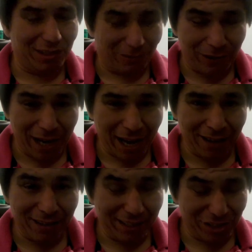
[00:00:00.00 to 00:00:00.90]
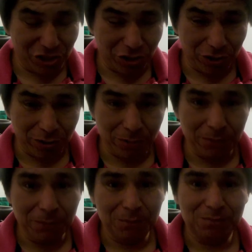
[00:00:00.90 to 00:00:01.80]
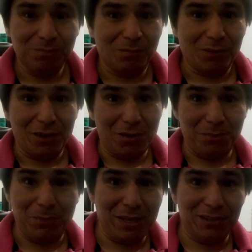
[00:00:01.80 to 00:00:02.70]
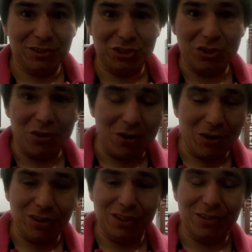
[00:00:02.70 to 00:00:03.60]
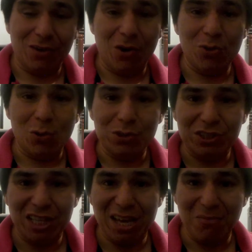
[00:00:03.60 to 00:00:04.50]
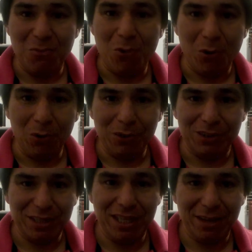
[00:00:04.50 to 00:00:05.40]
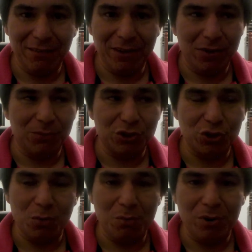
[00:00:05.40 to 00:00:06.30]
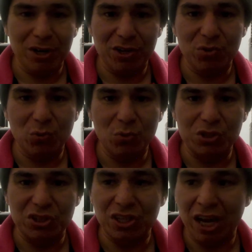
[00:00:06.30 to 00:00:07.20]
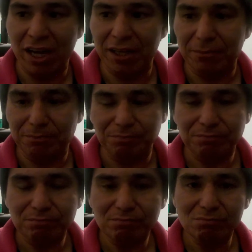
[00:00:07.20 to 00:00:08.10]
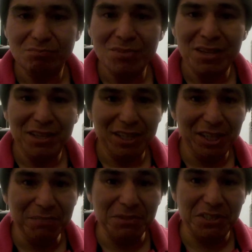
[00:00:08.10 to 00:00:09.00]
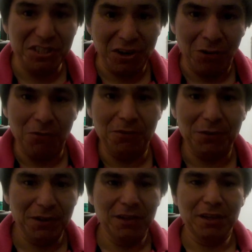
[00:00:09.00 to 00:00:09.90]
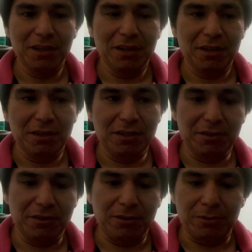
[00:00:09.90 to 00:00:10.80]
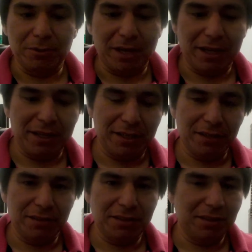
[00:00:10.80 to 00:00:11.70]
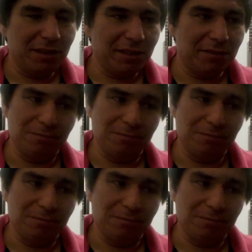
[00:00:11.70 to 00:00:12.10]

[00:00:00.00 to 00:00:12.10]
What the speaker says: reality show, being stuck on the same world on the TV of somebody who is not himself, and then